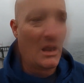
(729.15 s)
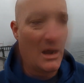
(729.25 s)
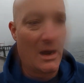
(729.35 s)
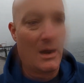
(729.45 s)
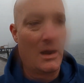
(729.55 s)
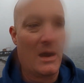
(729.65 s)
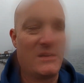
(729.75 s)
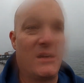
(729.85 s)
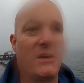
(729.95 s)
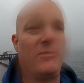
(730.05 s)
I
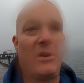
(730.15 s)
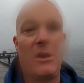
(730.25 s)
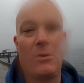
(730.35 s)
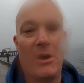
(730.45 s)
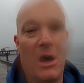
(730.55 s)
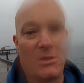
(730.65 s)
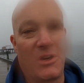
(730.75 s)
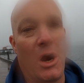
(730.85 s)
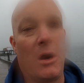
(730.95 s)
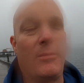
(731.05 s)
did a video in
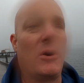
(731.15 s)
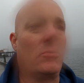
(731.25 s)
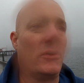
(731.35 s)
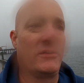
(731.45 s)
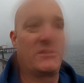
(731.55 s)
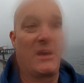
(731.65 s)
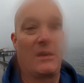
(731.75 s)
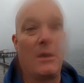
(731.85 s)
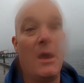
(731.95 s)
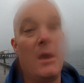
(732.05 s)
Halls Harbor where it's
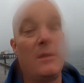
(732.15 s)
like